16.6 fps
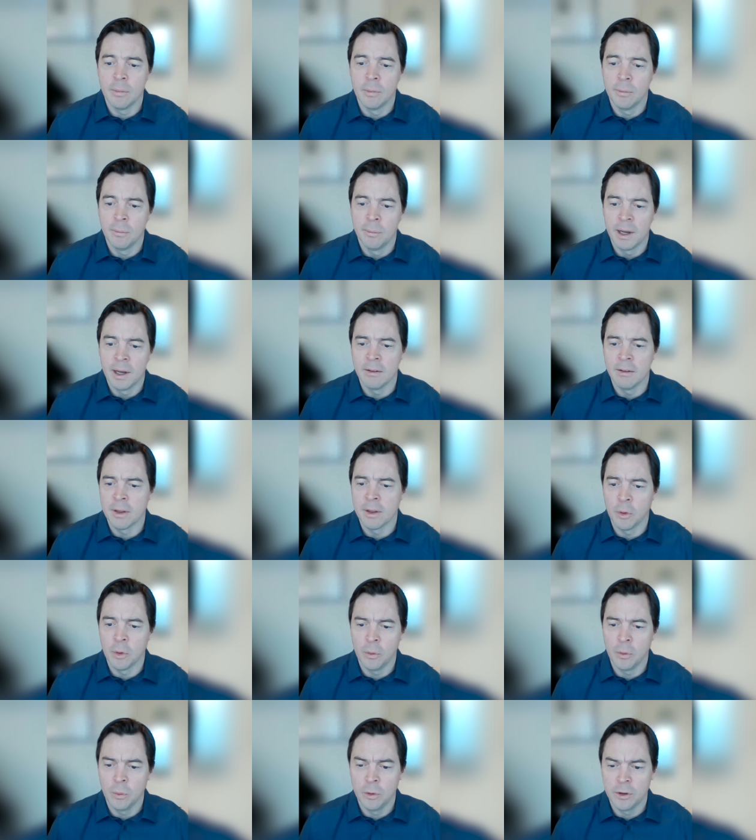many of
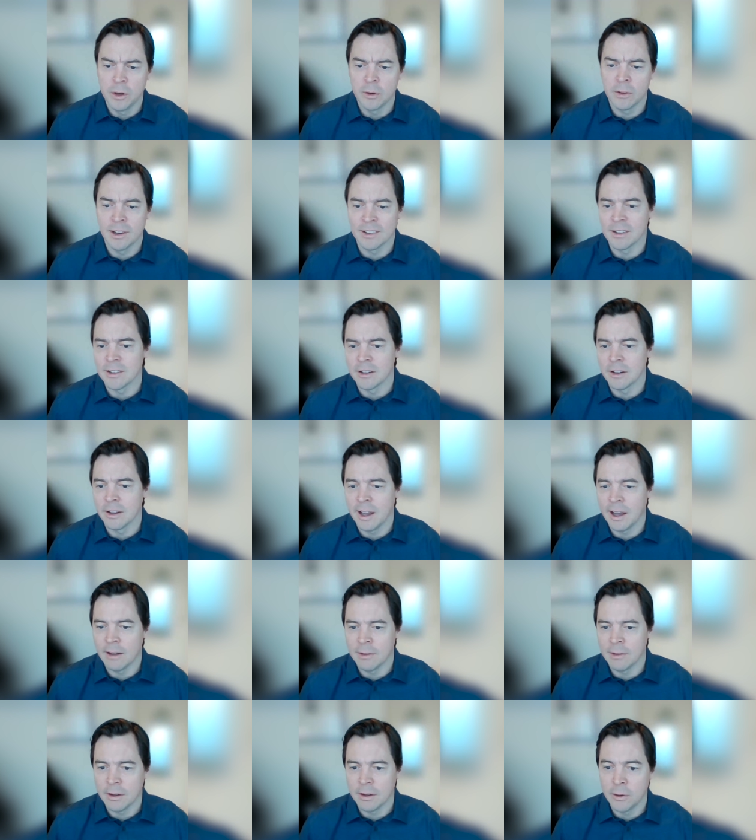them who don't necessarily
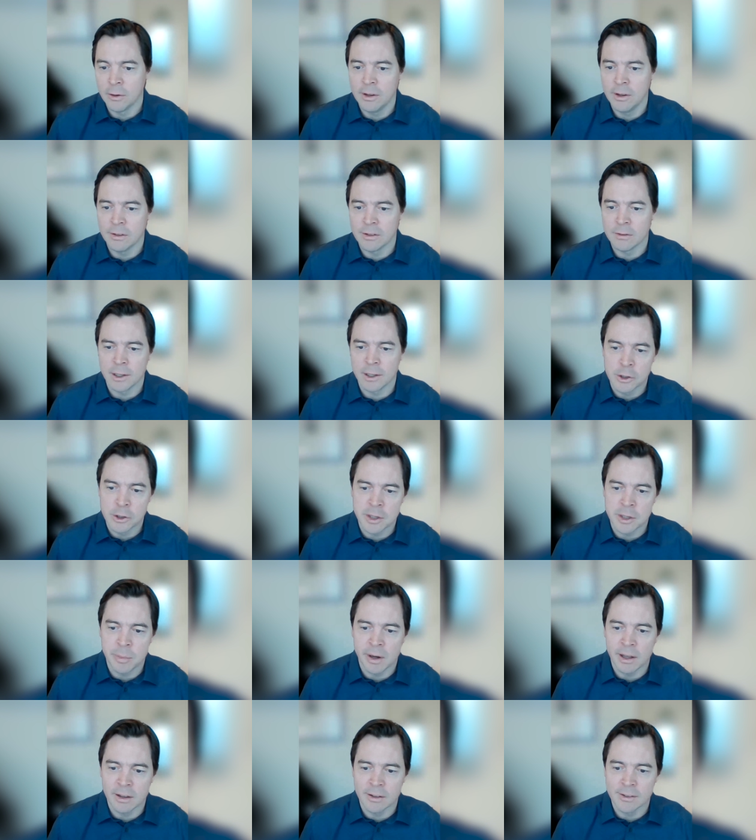have a cohesive
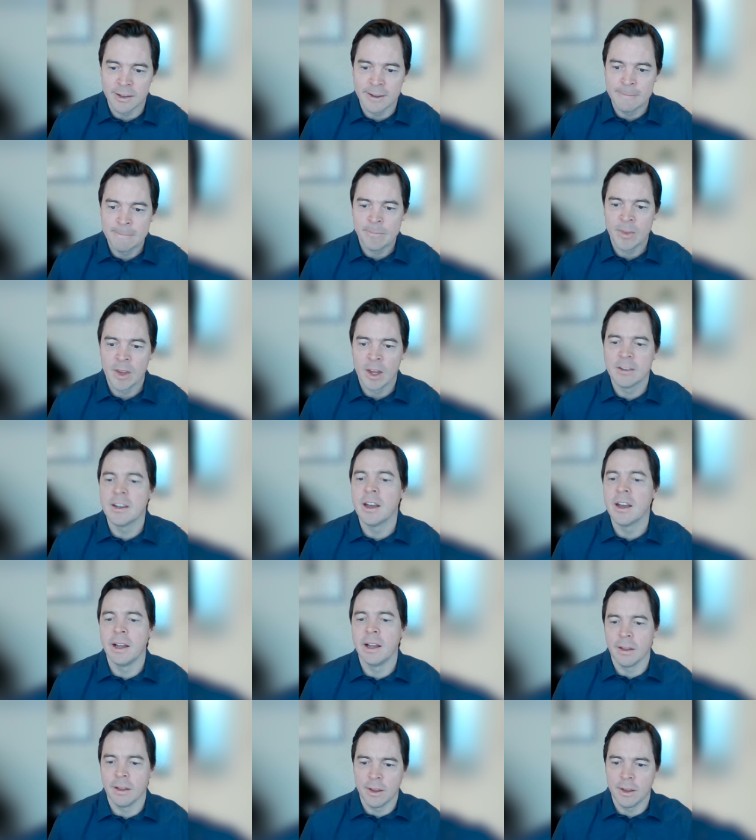energy policy,
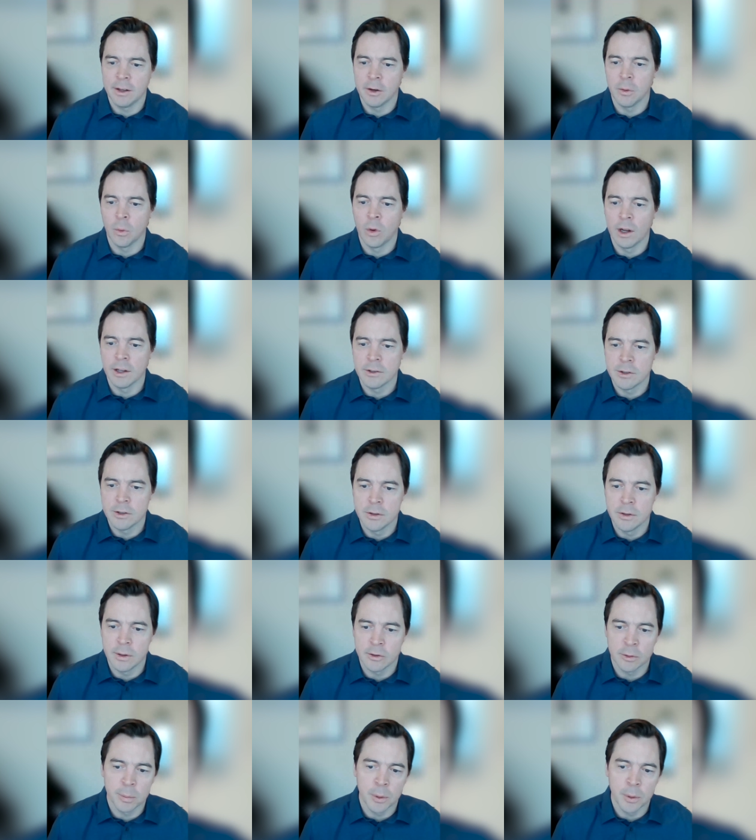saying that they don't want
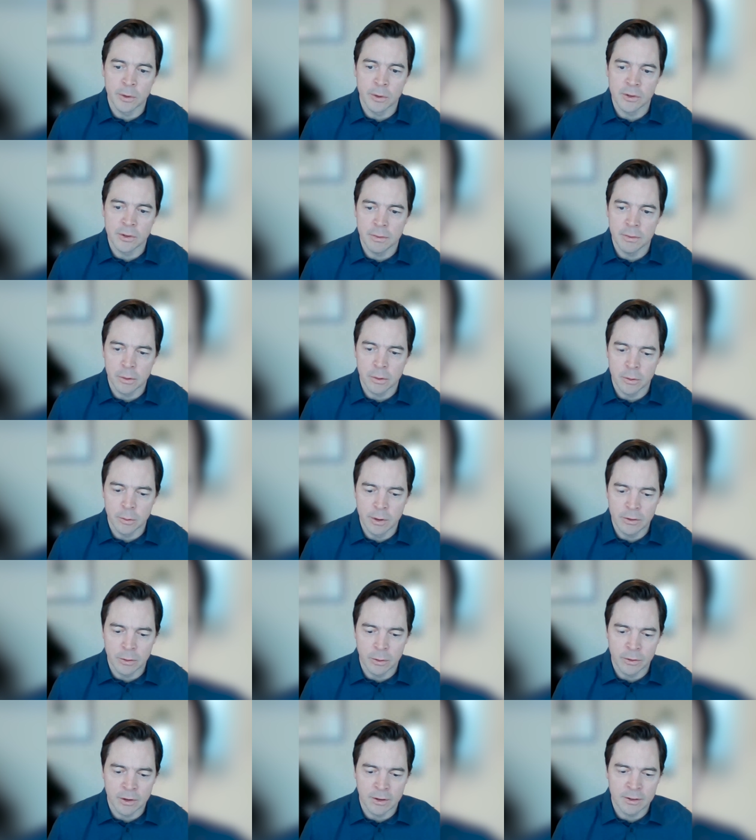to explore seafloor
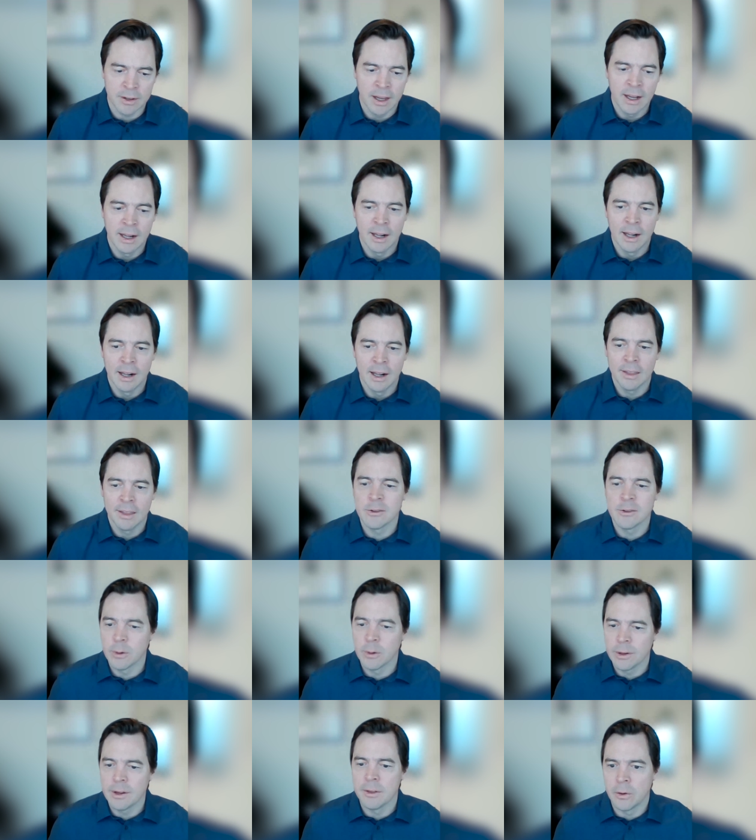resources. That's
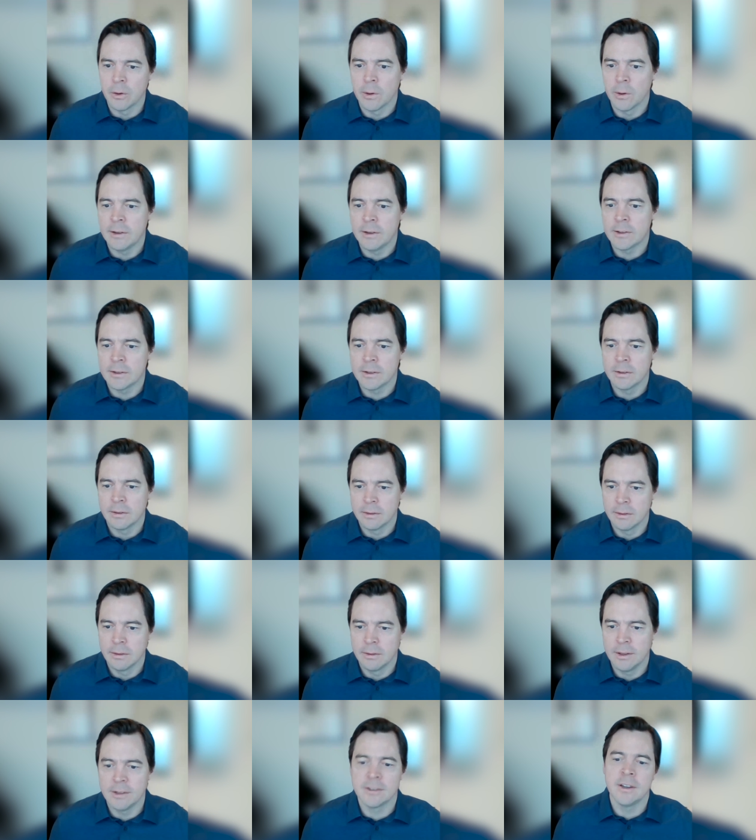really the noise.
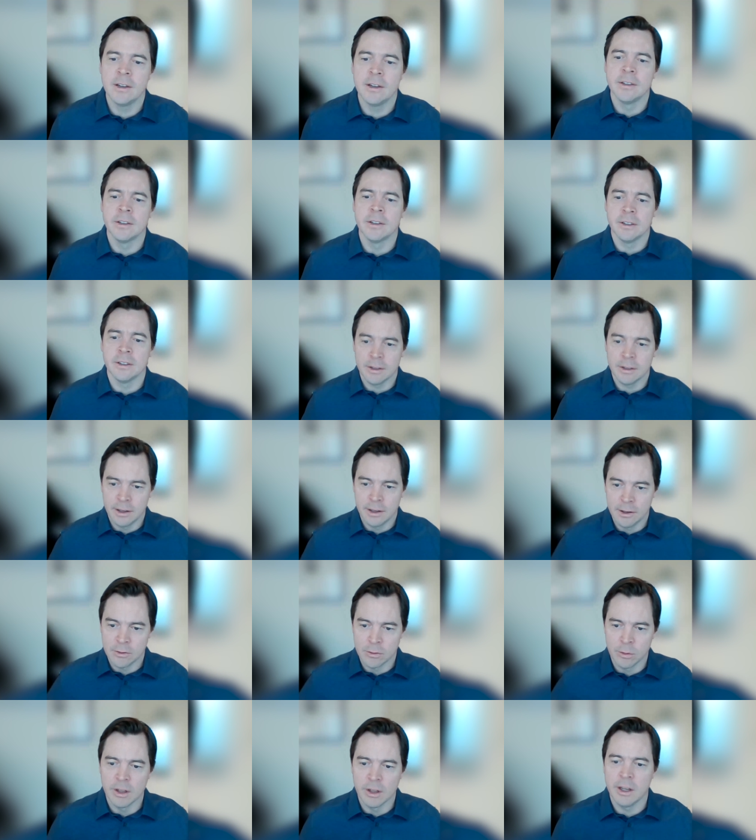The signal
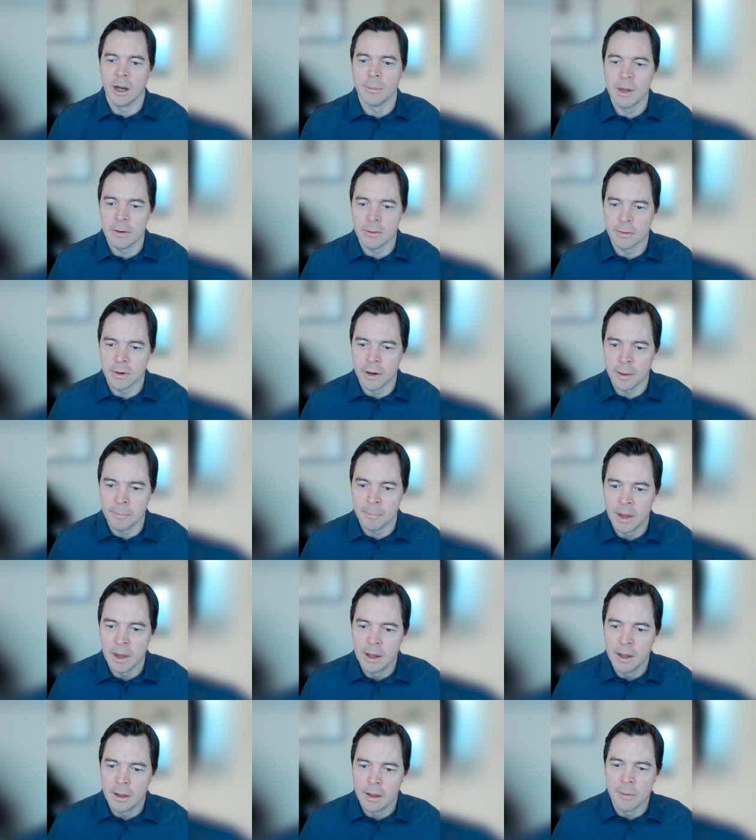is really coming from
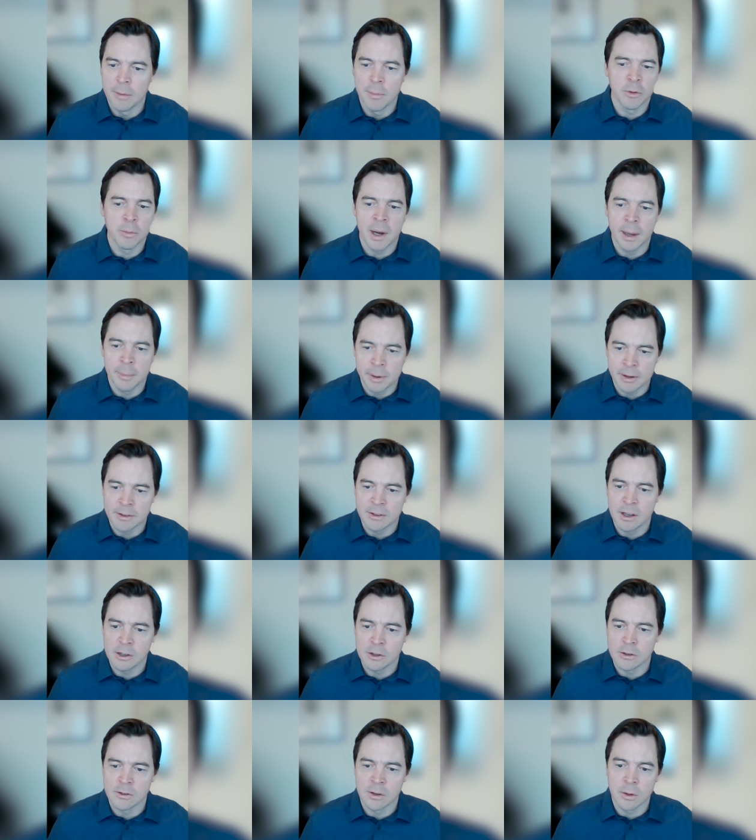the most populous
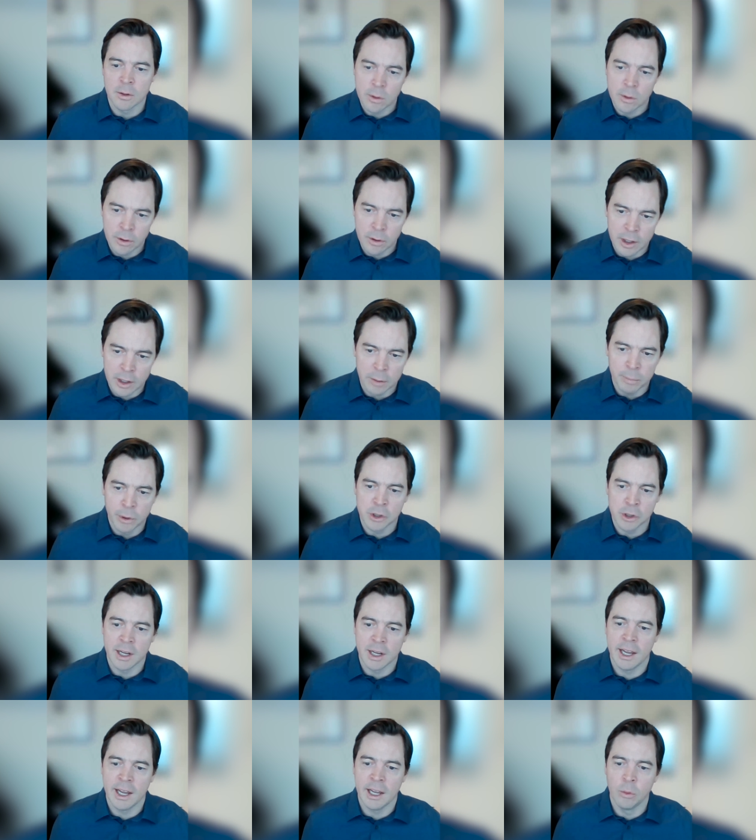nations in the world that are
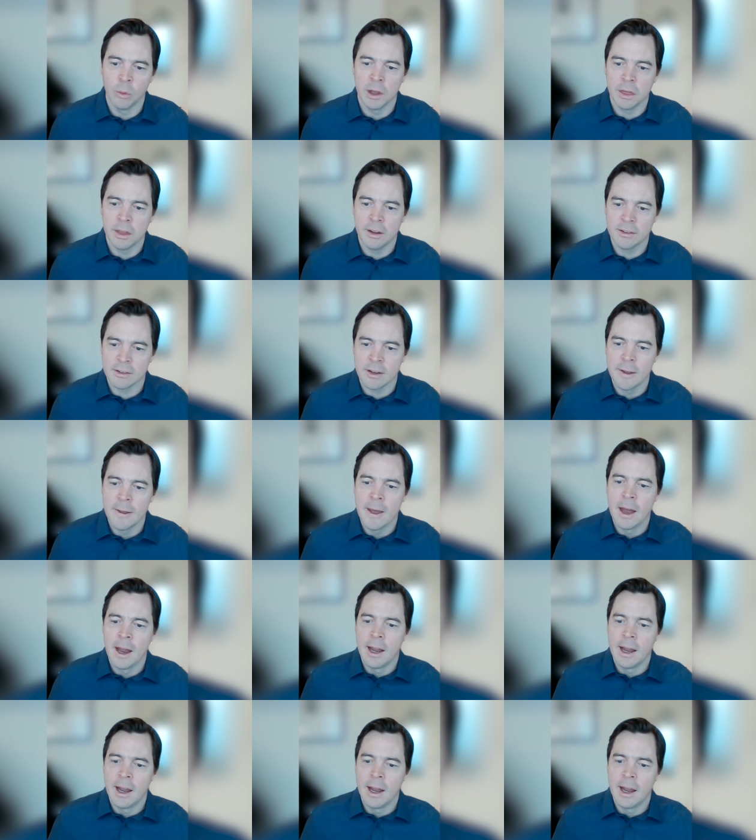pushing ahead with this.